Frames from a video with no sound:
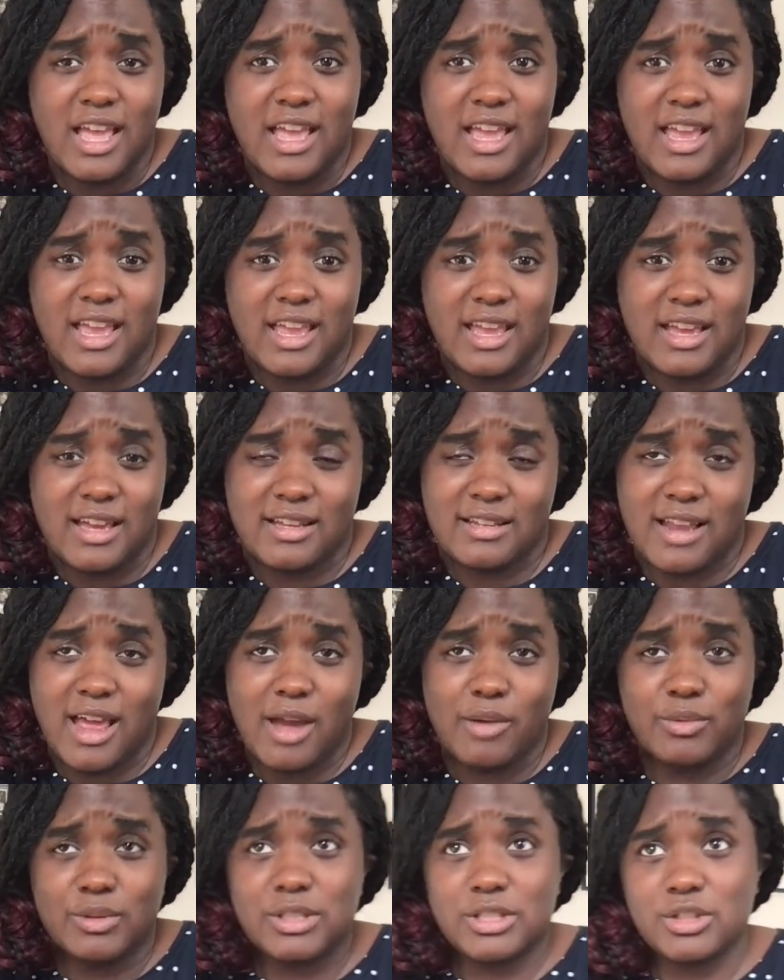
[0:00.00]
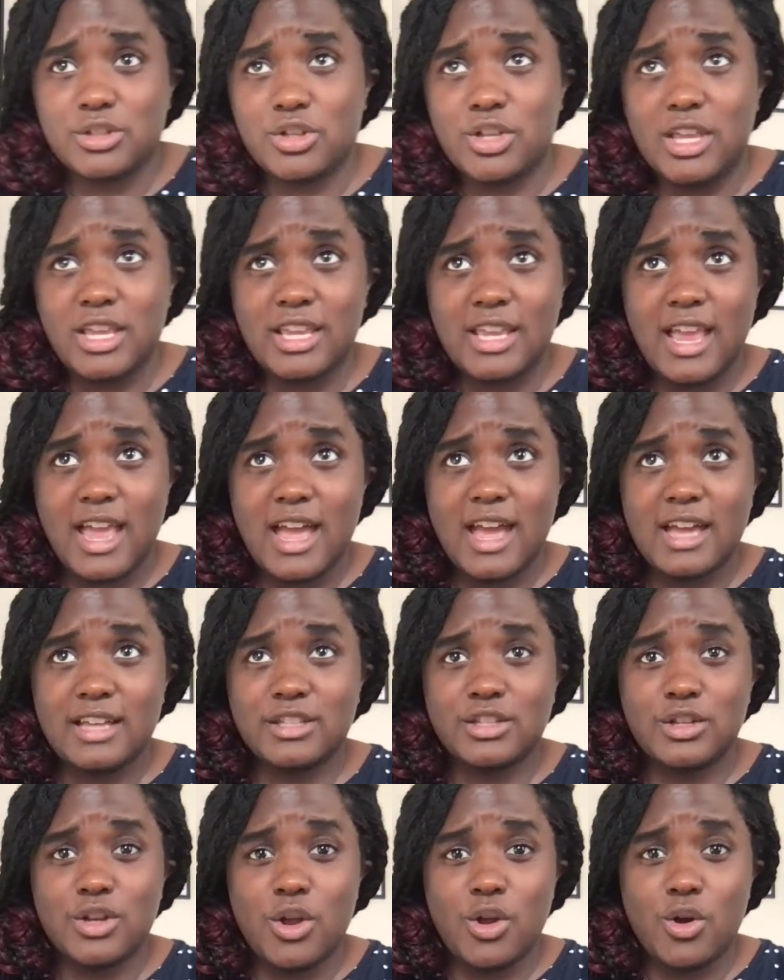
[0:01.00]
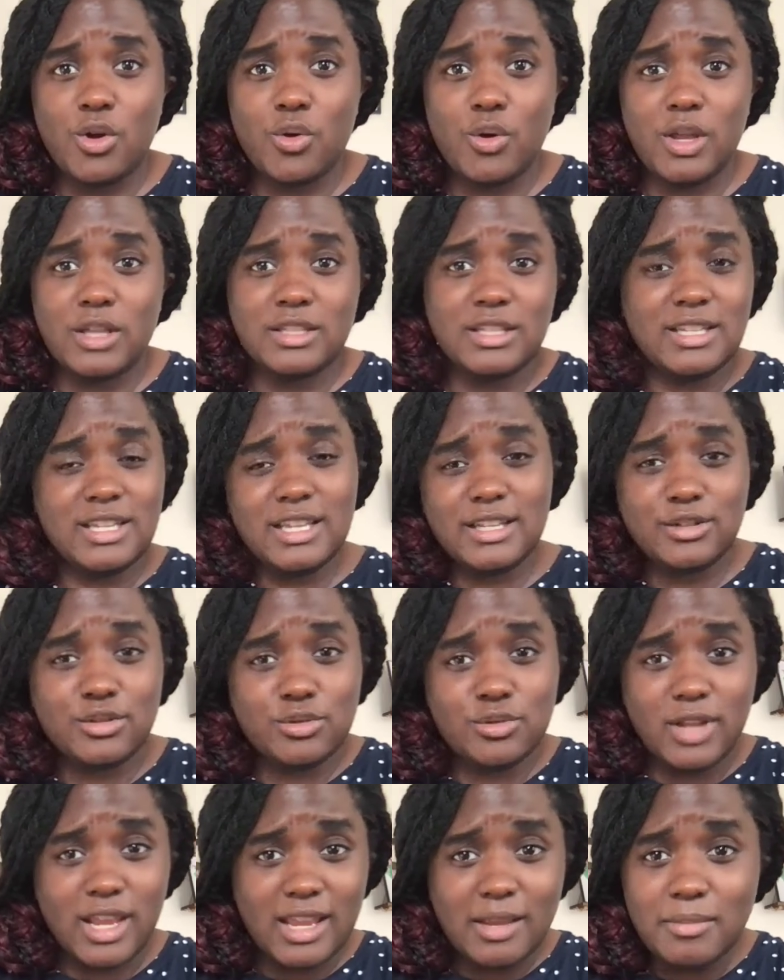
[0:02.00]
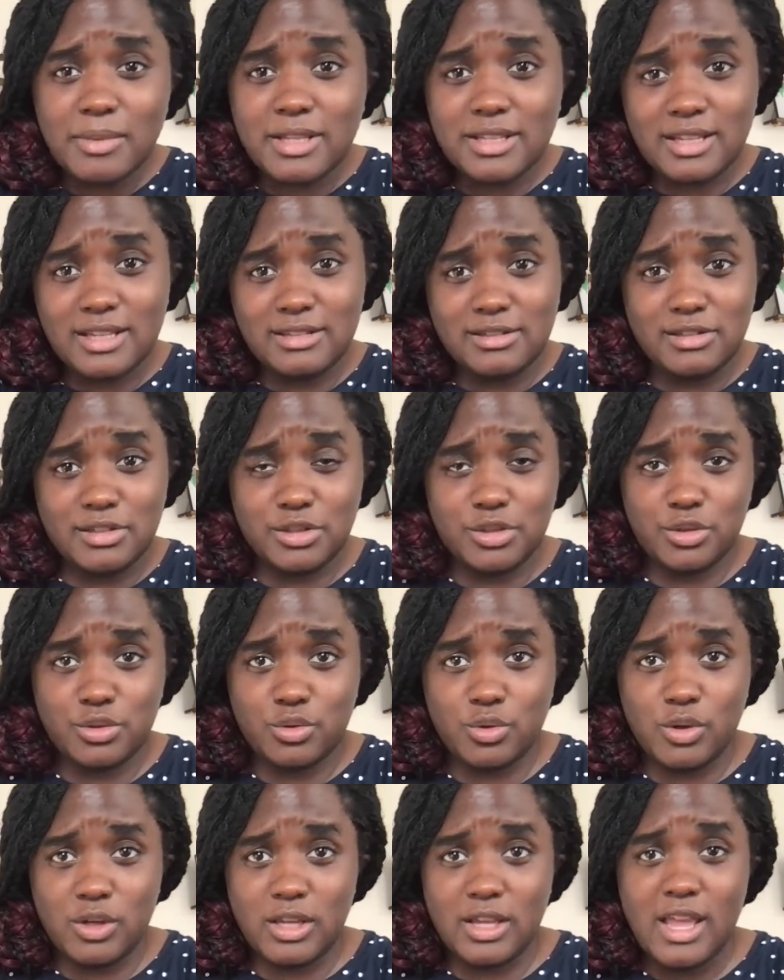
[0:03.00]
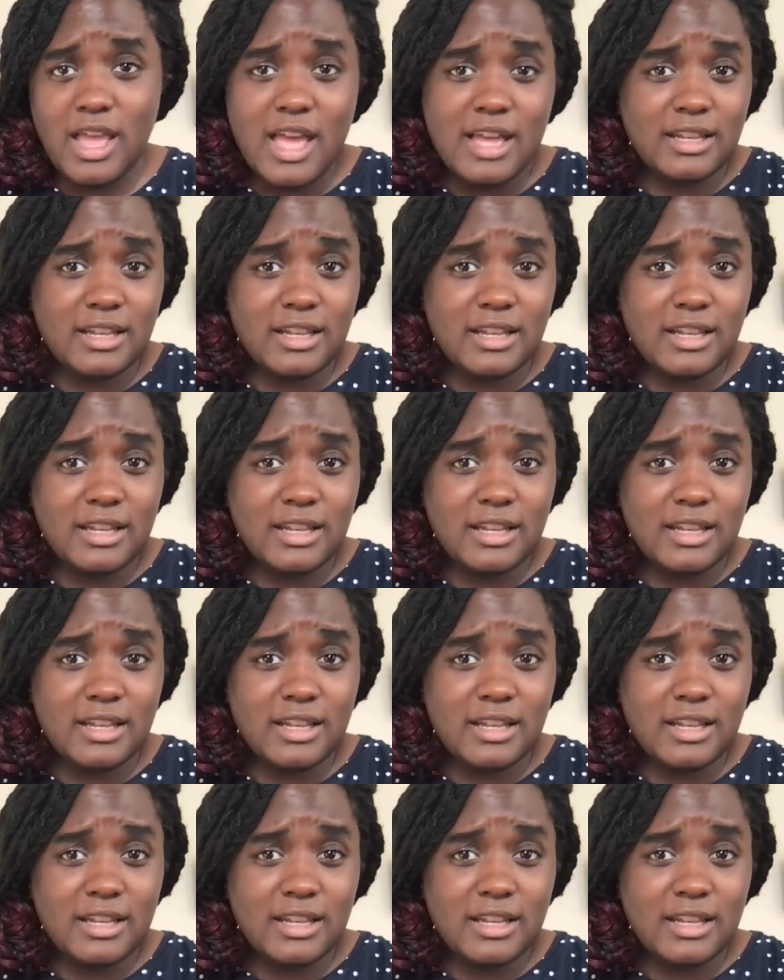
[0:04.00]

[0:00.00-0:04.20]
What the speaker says: and I was looking at, the entertainment industry,